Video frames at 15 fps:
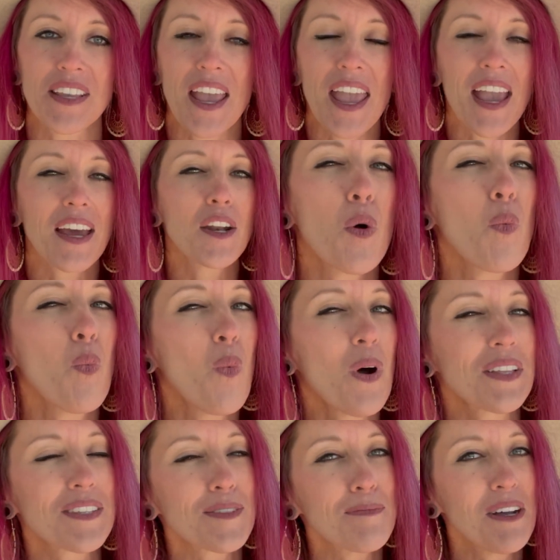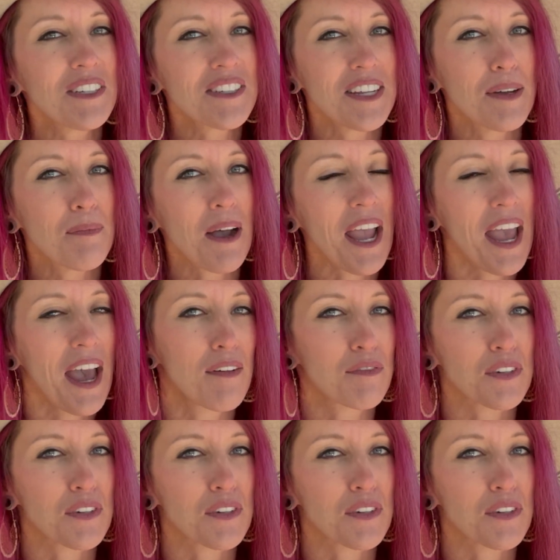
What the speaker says: And one small tip I have for